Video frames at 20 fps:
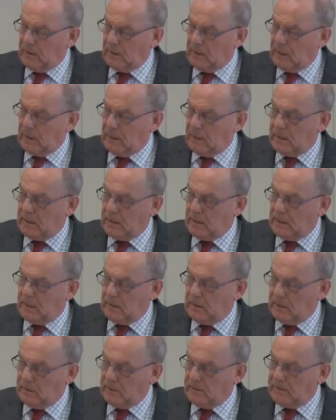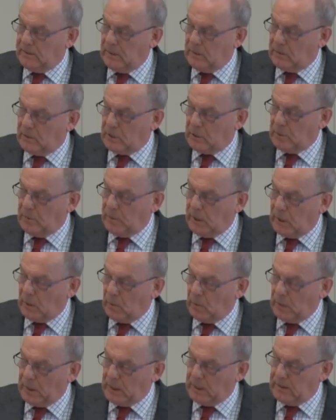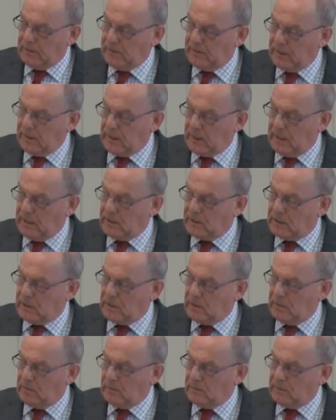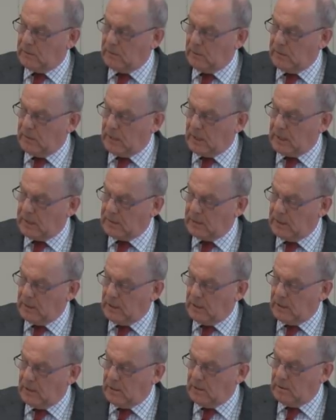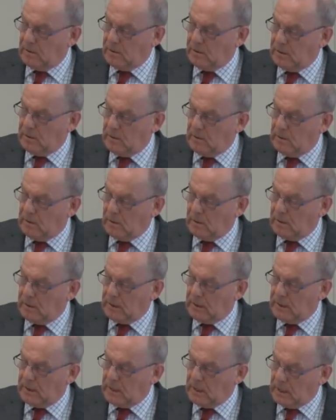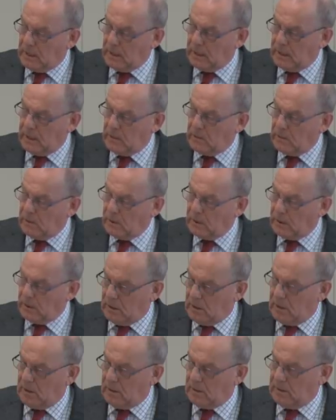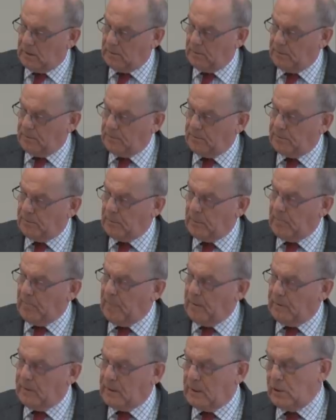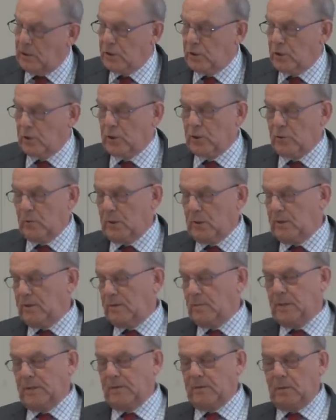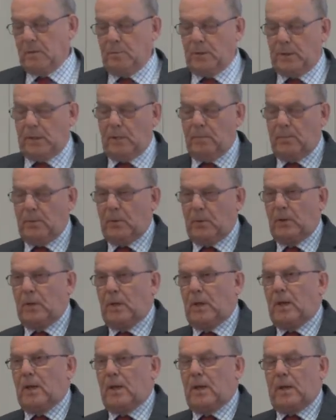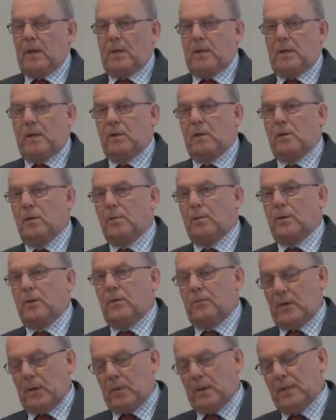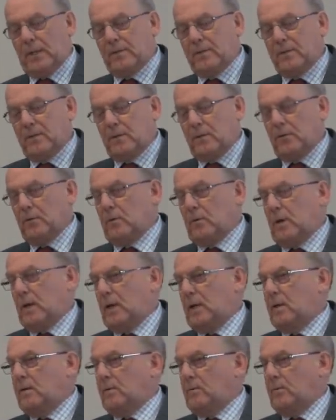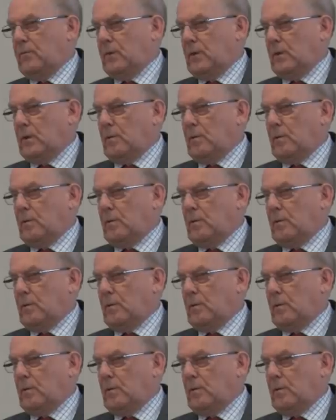And thus it shall be a witness against you, so that you do not deny your God." Then Joshua dismissed the people. You know, if I went to the other end of